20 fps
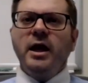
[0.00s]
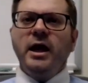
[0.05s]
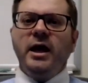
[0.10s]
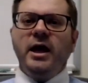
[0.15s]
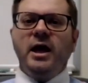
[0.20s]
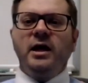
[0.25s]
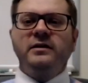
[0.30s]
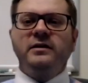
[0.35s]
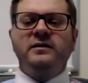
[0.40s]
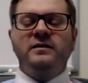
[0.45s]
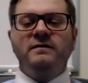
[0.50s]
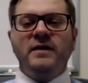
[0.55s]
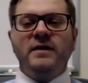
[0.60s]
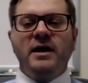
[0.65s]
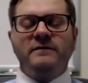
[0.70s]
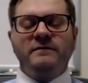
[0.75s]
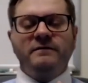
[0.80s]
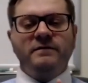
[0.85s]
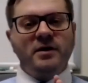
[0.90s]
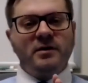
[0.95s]

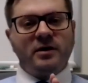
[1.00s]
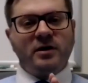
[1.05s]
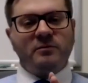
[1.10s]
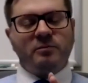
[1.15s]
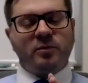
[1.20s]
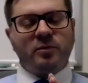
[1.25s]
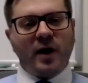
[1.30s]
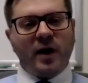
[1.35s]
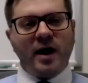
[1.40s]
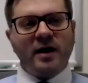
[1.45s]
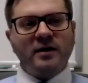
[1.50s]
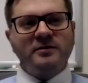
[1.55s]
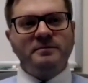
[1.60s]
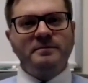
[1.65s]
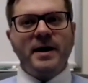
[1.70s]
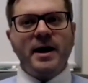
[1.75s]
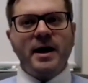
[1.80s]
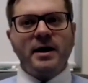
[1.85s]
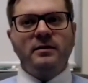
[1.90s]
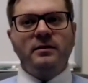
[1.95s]
If the
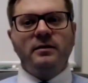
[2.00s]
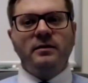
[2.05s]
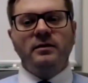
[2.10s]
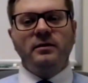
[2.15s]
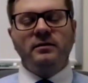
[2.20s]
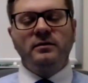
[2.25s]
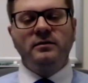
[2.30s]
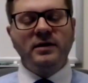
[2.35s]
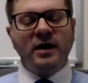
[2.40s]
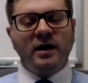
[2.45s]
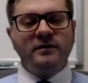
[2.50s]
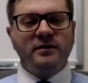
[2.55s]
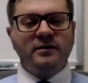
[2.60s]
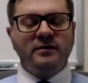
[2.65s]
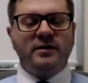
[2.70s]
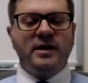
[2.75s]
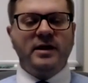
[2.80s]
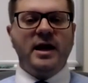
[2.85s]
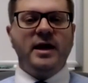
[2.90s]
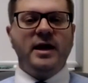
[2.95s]
prospect doesn't
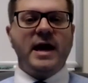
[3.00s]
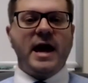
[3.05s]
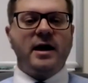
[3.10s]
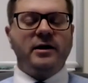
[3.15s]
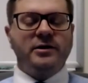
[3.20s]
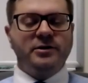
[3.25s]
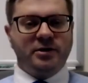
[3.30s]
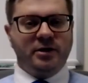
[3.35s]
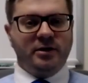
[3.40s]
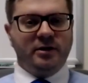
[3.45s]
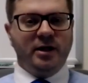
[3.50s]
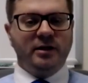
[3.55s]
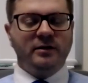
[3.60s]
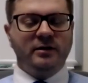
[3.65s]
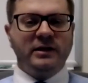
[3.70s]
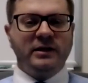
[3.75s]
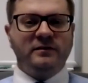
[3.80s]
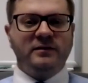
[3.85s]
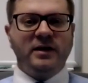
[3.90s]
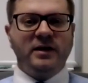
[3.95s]
take action, and
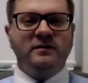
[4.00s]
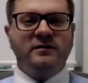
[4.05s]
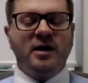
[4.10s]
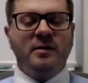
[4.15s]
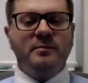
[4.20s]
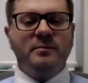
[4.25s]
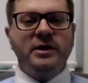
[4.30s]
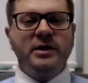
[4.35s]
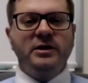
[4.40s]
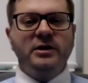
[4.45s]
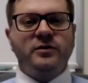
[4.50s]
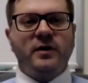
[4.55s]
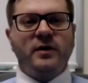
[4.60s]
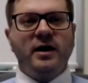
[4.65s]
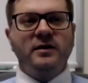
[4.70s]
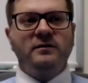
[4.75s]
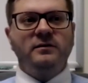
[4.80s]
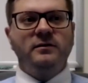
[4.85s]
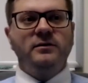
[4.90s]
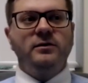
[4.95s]
let's say somebody
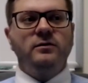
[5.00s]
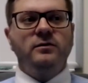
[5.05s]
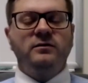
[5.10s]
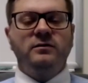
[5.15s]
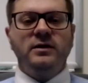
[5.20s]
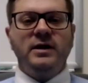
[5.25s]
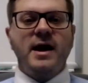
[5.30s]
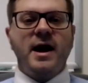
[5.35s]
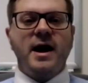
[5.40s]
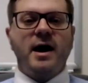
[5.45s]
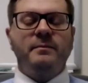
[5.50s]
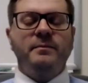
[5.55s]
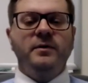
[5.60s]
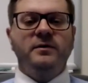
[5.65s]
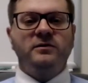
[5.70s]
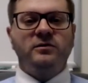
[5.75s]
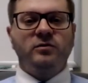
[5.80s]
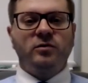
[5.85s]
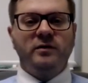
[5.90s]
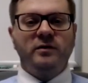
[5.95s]
tries to use the app
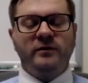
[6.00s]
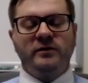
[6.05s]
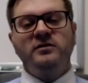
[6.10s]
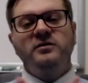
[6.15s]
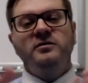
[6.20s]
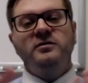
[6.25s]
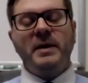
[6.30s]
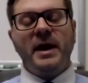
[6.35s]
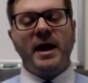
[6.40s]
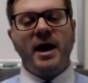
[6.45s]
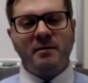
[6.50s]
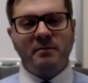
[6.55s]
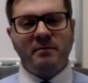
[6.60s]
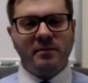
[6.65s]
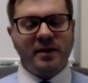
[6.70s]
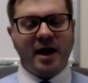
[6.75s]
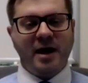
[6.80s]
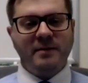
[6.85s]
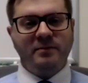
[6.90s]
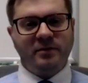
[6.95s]
as sort of a spam
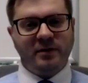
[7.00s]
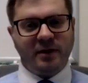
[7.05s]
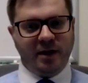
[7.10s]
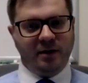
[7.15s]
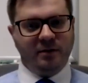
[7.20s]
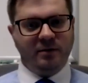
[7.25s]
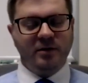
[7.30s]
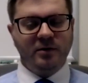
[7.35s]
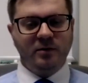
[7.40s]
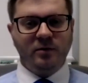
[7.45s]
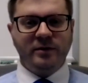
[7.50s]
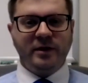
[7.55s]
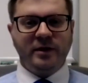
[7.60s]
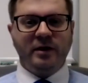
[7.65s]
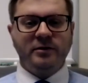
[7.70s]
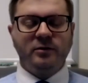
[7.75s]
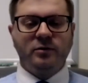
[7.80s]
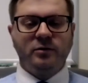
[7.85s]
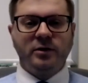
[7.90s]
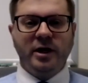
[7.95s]
type thing without
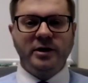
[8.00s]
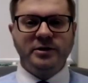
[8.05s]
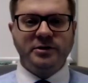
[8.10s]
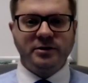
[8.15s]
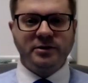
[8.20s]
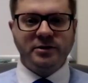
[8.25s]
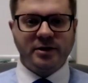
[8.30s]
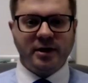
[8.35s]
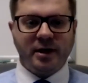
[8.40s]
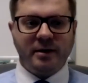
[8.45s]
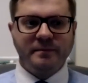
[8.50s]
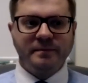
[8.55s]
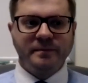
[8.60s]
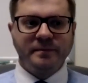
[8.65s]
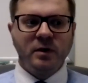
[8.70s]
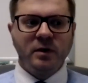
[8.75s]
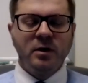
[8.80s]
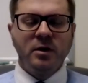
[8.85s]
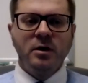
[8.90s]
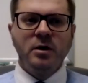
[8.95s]
the relationship,
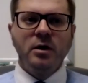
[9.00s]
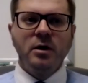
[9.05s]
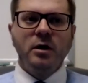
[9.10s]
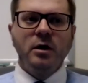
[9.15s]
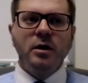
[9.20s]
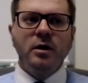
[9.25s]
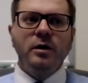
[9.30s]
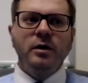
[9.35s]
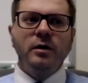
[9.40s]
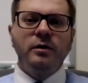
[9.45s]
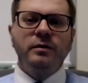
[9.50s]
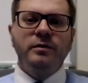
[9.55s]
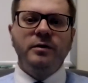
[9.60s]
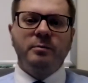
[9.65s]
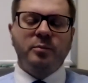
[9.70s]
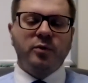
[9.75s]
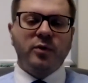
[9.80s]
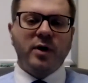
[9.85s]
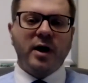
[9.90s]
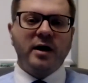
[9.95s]
the
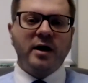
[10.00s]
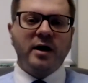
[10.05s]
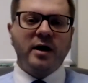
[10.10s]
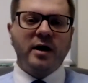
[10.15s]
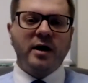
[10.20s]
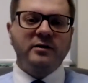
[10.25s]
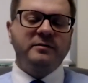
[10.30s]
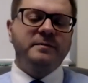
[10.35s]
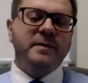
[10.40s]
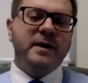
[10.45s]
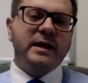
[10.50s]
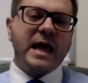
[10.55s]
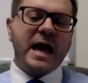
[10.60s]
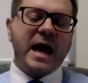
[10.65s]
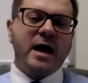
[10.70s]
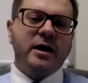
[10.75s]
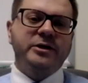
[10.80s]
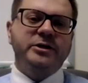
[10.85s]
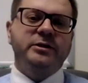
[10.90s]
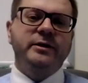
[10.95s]
prospect
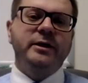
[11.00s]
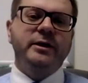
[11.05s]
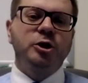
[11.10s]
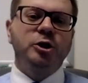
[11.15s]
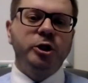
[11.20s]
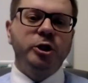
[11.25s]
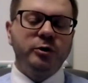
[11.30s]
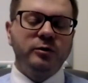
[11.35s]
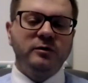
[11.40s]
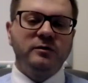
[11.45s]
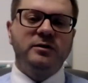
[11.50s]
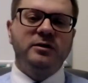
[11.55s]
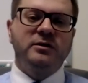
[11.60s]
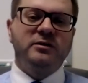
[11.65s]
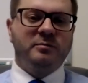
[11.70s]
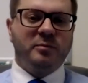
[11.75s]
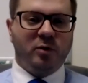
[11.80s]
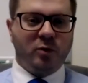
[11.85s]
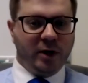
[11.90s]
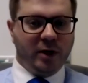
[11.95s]
actually loses
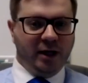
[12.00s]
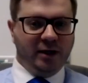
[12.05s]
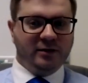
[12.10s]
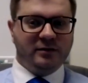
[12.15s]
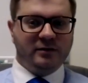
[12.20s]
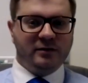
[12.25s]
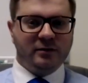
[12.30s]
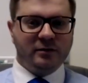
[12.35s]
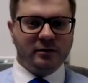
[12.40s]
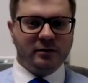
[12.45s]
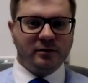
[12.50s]
points